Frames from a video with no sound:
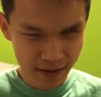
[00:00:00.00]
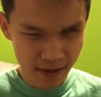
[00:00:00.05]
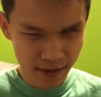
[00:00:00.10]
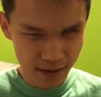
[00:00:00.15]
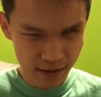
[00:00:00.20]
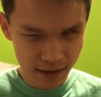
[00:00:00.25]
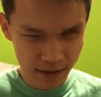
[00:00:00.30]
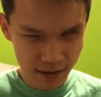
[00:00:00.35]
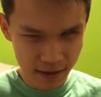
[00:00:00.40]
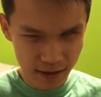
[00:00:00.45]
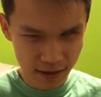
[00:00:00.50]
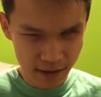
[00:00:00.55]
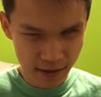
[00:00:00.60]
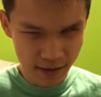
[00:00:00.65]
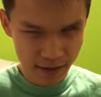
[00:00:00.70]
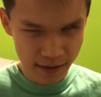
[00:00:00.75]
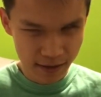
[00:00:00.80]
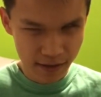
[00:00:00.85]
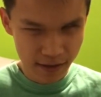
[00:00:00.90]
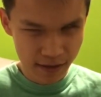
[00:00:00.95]

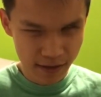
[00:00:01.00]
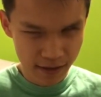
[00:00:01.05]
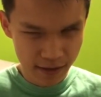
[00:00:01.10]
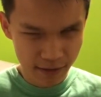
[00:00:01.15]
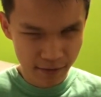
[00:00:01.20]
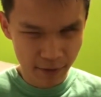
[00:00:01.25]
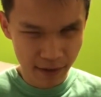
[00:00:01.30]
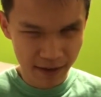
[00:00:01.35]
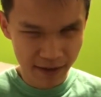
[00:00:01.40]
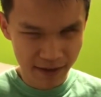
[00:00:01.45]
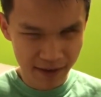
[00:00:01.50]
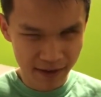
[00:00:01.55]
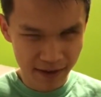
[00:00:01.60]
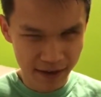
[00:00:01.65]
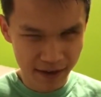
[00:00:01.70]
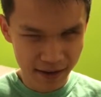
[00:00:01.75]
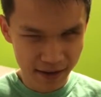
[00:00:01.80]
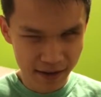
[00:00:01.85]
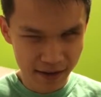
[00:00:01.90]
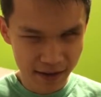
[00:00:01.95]
Uh, he
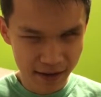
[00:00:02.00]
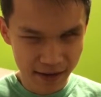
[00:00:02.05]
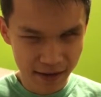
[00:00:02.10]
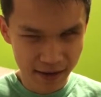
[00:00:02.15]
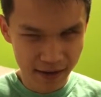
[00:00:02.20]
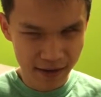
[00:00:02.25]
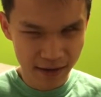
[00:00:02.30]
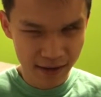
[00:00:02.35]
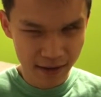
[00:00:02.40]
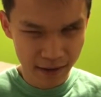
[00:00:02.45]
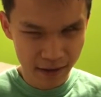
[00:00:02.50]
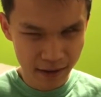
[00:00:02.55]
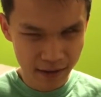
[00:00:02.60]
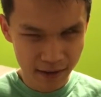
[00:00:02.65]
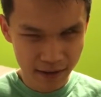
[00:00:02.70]
want uh,